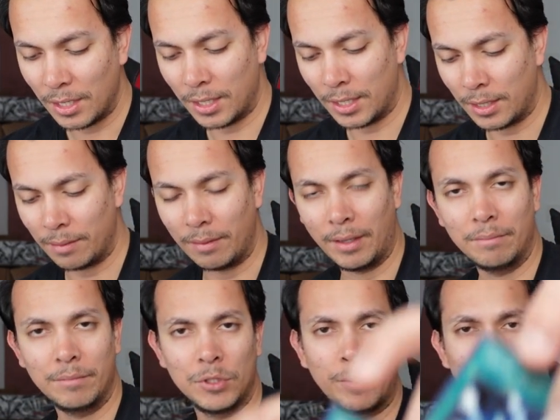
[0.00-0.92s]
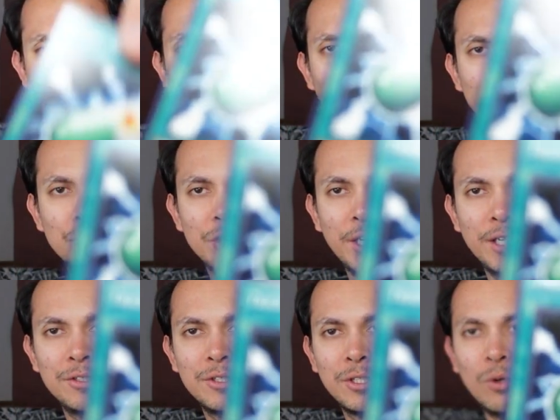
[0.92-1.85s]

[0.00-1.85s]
uh, especially if he understands